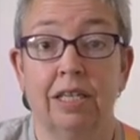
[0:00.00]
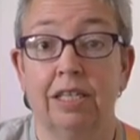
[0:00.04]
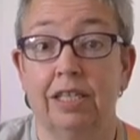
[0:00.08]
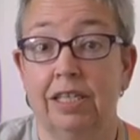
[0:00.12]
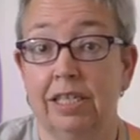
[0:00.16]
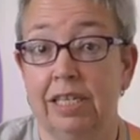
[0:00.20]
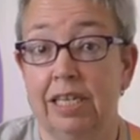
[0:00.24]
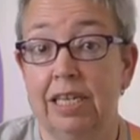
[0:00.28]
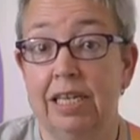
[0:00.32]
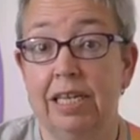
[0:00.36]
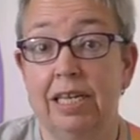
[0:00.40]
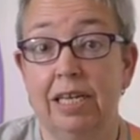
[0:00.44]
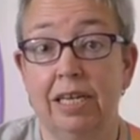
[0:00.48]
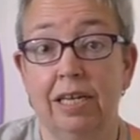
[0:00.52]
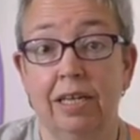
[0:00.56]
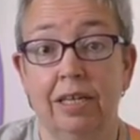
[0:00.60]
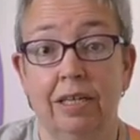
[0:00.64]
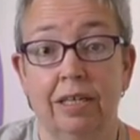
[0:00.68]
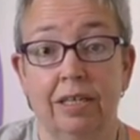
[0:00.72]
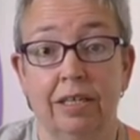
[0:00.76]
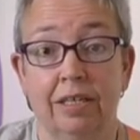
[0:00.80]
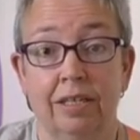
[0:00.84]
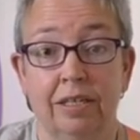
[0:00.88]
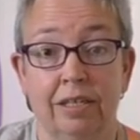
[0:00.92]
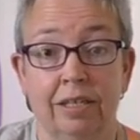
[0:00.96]

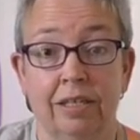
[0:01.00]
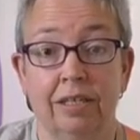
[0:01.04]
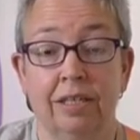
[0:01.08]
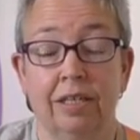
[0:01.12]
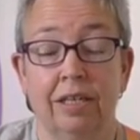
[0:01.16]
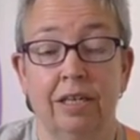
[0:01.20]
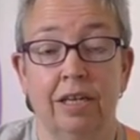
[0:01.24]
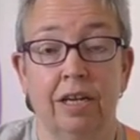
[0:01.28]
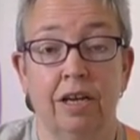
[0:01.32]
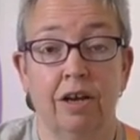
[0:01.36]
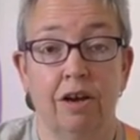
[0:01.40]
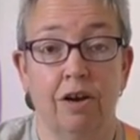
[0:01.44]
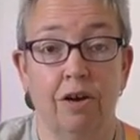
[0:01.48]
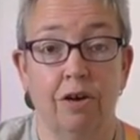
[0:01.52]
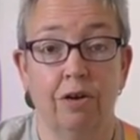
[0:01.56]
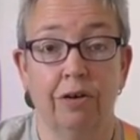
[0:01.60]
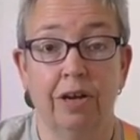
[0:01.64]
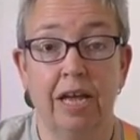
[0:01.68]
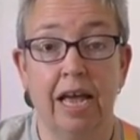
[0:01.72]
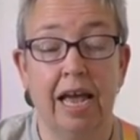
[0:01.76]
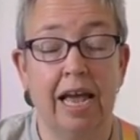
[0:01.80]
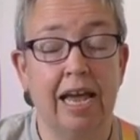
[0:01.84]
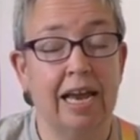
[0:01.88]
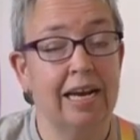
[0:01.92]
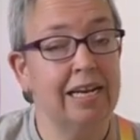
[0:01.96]
D, okay,